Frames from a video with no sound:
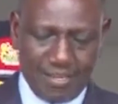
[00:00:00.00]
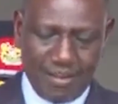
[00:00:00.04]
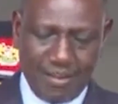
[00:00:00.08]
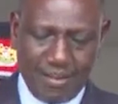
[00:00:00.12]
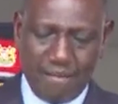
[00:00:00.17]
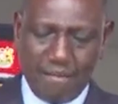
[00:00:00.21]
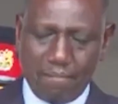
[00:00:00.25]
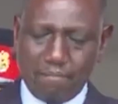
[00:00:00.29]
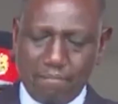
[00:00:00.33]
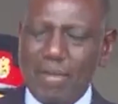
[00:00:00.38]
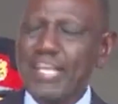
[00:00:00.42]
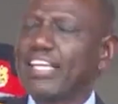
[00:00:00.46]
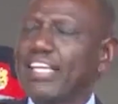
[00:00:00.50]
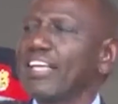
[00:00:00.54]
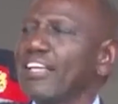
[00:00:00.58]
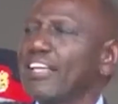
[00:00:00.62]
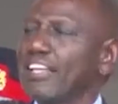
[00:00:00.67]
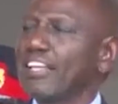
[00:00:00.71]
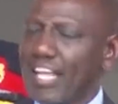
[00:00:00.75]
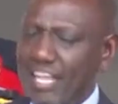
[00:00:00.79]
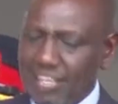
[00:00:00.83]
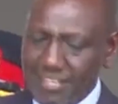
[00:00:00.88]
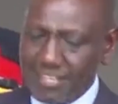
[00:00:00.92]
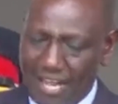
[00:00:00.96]
making
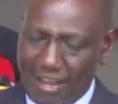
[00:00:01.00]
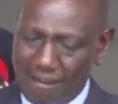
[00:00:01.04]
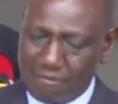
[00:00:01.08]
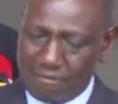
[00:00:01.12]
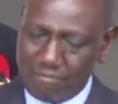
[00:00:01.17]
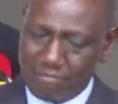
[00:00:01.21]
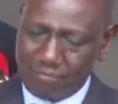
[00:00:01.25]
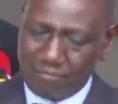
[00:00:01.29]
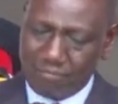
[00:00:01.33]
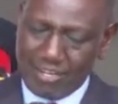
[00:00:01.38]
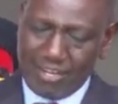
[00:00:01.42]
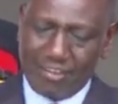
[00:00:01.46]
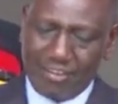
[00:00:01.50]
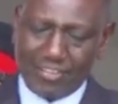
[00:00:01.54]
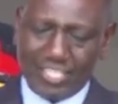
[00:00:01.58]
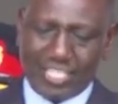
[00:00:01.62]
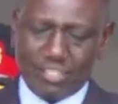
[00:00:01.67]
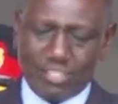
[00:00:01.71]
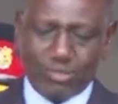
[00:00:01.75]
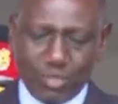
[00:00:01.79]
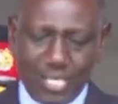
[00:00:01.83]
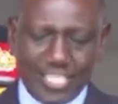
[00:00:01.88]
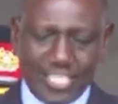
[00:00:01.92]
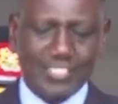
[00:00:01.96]
Kenya the
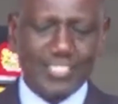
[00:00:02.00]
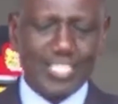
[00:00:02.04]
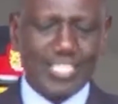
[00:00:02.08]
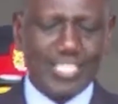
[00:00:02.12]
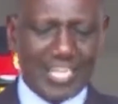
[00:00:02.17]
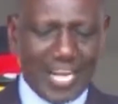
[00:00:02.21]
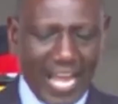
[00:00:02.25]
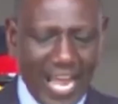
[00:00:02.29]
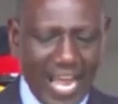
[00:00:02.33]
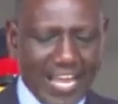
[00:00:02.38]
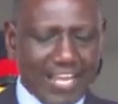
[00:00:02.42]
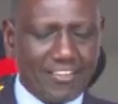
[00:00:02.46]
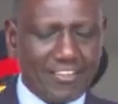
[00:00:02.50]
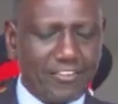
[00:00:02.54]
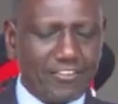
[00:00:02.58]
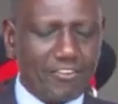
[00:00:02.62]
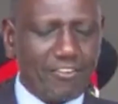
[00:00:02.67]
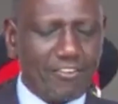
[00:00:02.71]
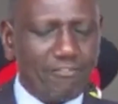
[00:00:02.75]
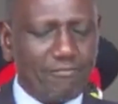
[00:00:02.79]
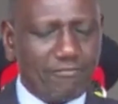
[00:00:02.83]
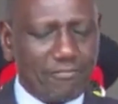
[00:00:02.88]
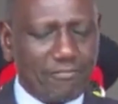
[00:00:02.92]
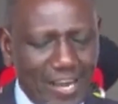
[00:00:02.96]
29th
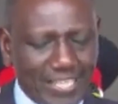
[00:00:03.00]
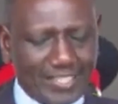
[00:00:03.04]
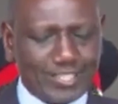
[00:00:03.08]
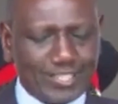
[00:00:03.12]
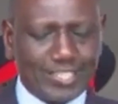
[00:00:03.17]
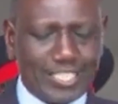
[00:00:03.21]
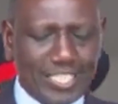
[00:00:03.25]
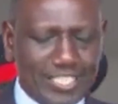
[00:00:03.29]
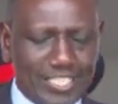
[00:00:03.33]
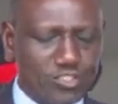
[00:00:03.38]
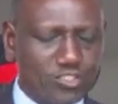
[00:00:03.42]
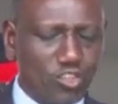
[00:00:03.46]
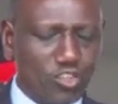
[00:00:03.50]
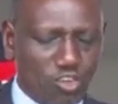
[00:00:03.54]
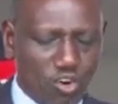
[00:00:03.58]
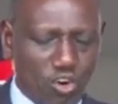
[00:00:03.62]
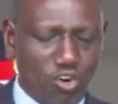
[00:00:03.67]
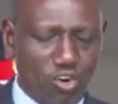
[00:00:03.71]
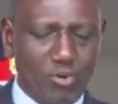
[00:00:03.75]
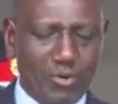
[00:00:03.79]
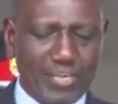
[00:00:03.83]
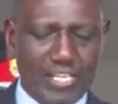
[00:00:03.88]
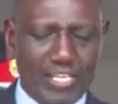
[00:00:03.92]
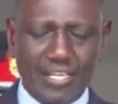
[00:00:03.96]
fastest
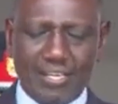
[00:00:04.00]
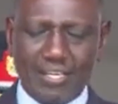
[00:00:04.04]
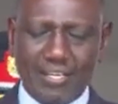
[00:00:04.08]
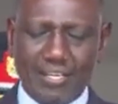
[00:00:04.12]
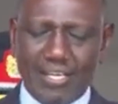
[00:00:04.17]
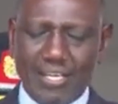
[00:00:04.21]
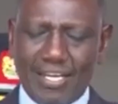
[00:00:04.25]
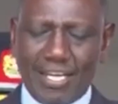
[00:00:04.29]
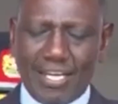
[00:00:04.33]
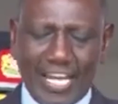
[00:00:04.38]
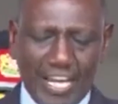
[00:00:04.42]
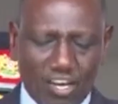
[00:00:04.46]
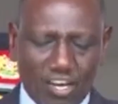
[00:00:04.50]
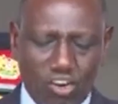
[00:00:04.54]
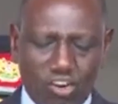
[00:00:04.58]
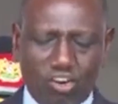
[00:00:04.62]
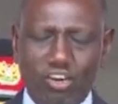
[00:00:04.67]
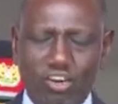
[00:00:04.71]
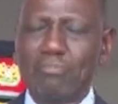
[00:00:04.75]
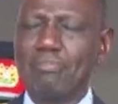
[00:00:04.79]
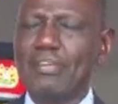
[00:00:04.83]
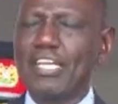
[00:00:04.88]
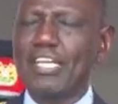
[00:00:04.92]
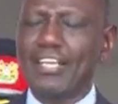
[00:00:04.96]
growing
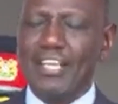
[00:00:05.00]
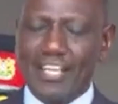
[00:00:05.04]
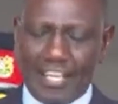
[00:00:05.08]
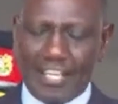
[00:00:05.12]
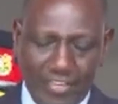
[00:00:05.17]
economy in